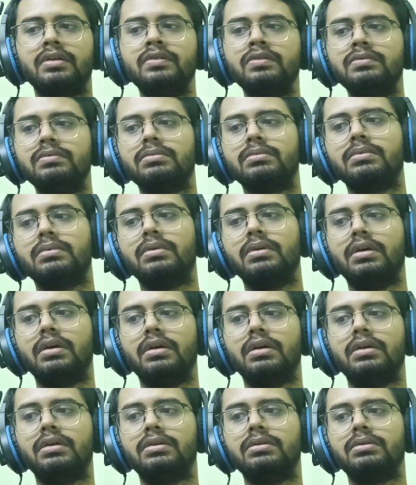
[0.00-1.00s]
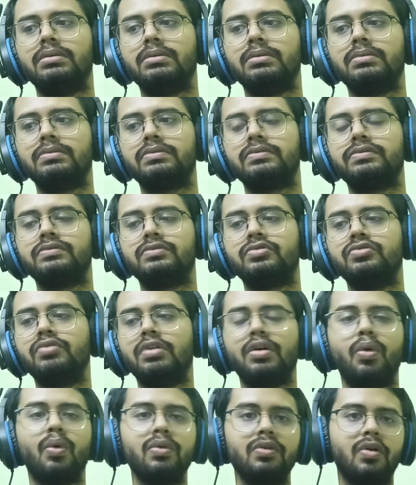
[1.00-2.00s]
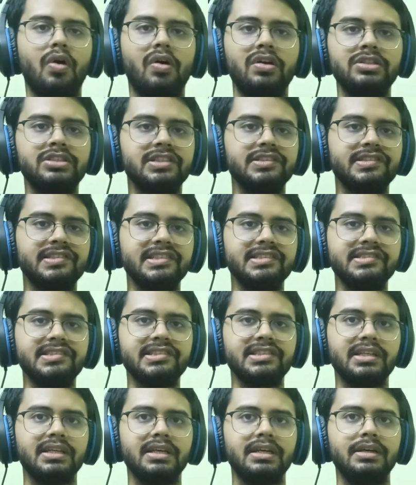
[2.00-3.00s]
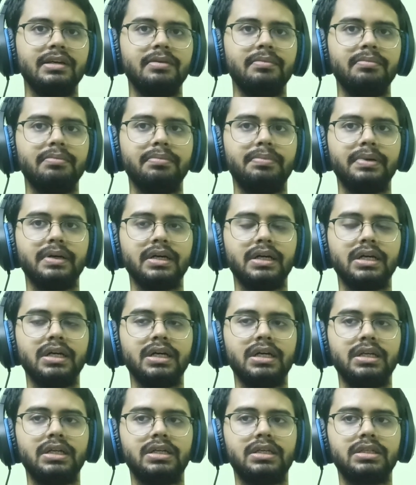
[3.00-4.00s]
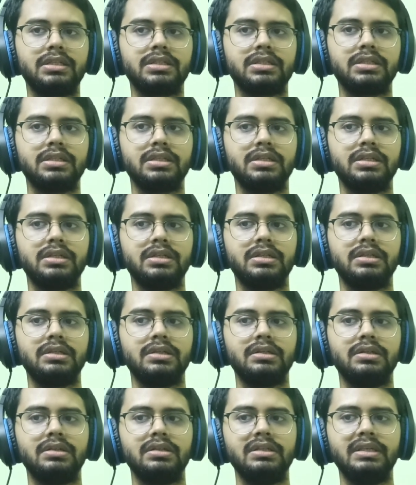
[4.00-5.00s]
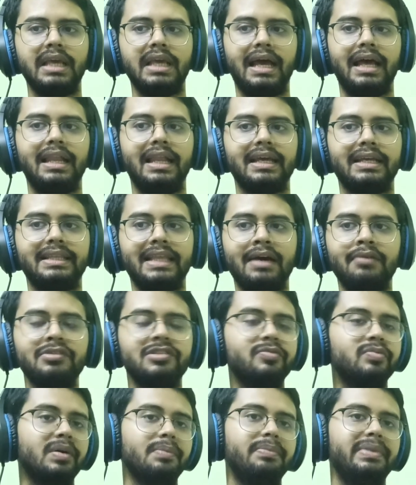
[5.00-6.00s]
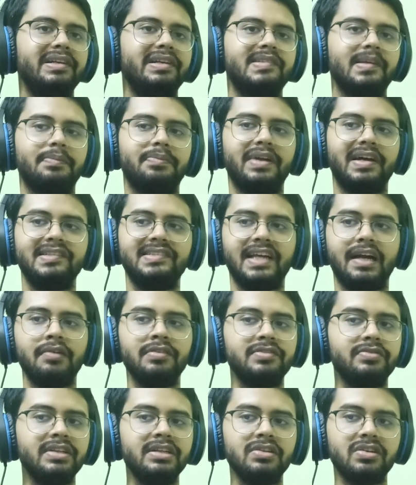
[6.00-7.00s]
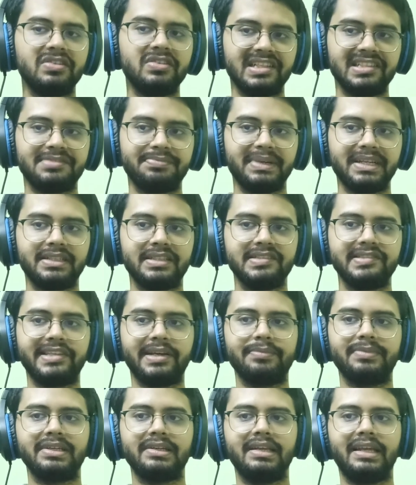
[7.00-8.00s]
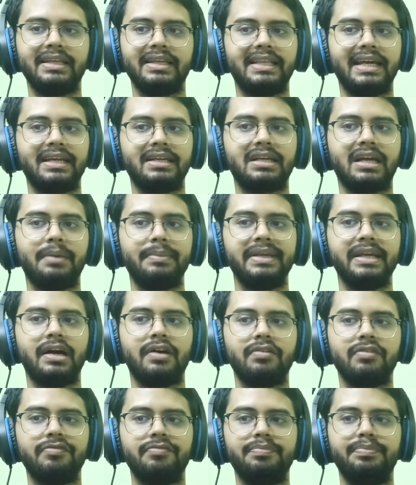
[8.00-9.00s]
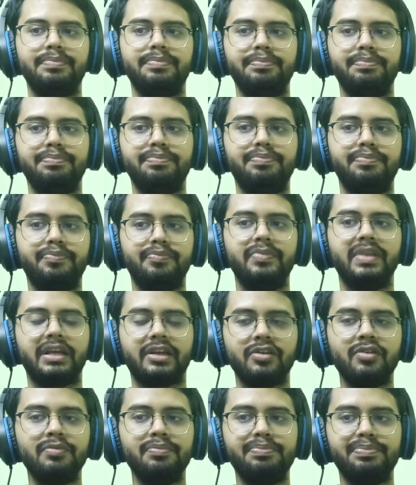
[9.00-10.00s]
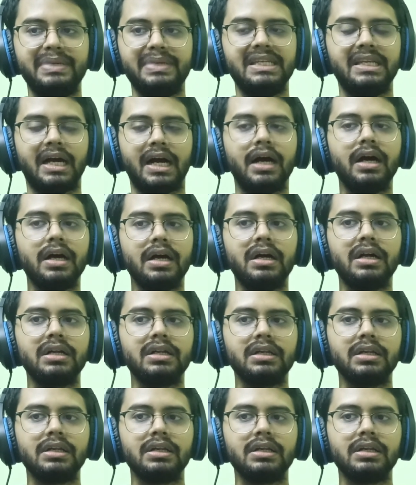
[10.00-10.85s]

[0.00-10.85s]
you know, through her own consciousness. But yeah, like that was a bit surprising. I was really not expecting something like that coming out of, like, you know, Pina,